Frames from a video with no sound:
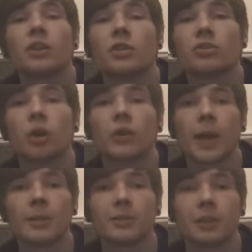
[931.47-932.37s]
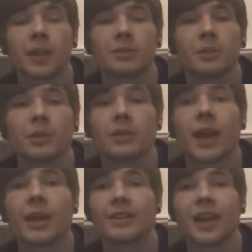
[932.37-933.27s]
to control damage
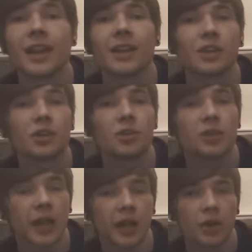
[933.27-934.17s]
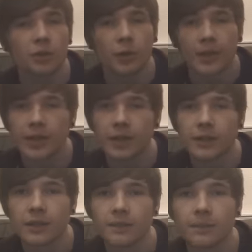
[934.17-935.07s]
placements and take huge KOs when needed.